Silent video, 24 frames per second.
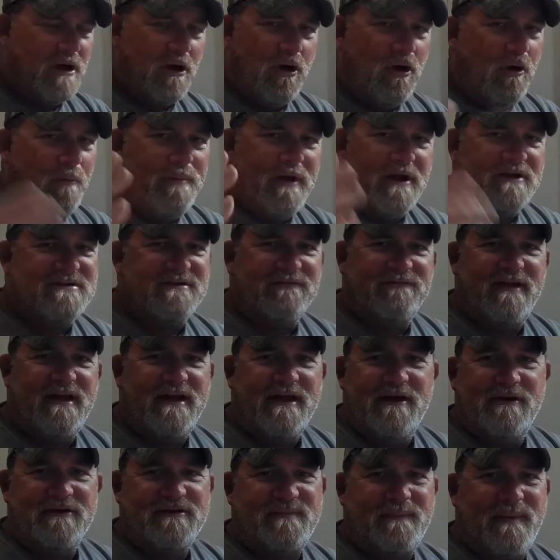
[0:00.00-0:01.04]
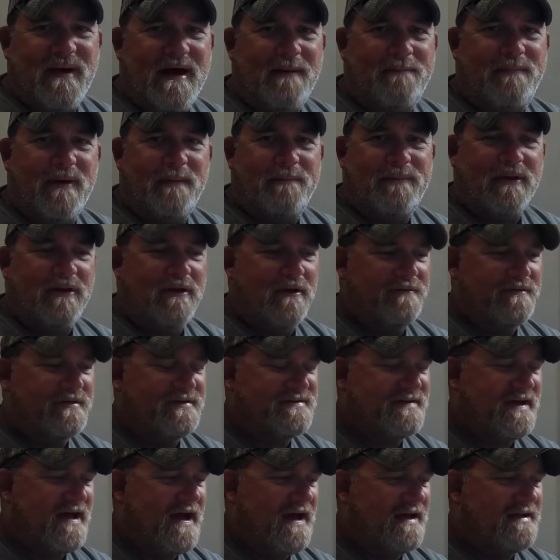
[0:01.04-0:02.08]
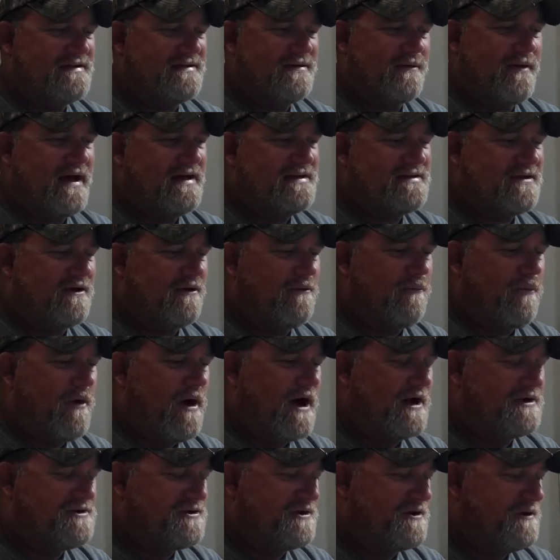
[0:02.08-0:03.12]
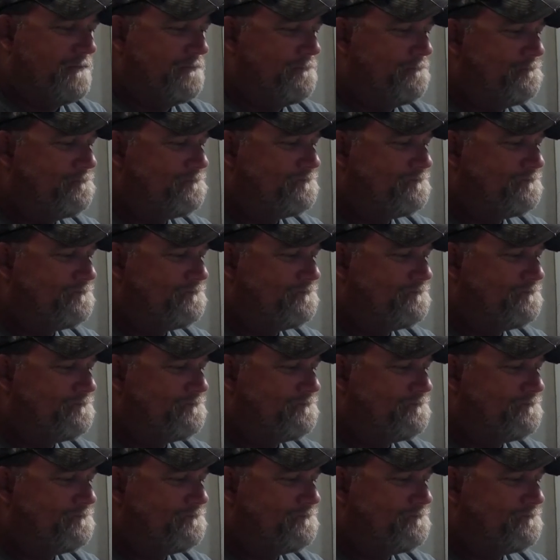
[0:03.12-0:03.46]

A whole bunch of videos pop up along the sides, so I start watching them.